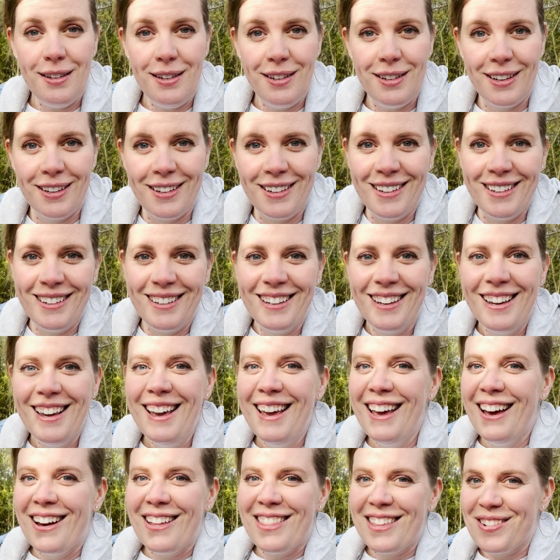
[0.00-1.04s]

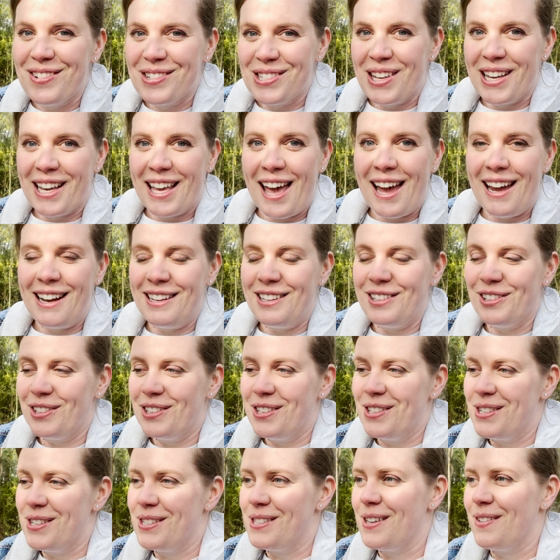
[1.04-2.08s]
I think it was like $80
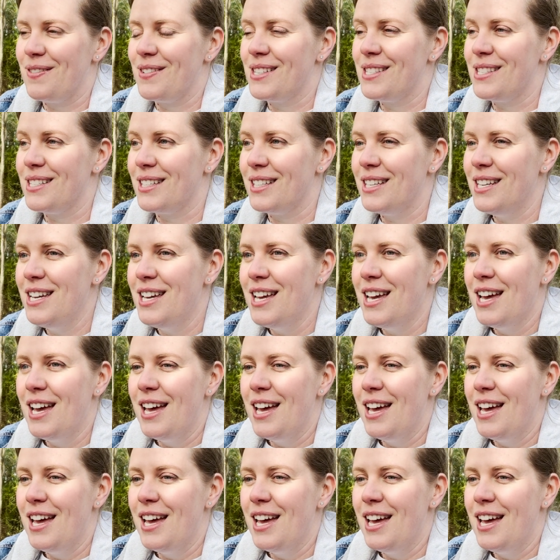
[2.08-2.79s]
or something silly.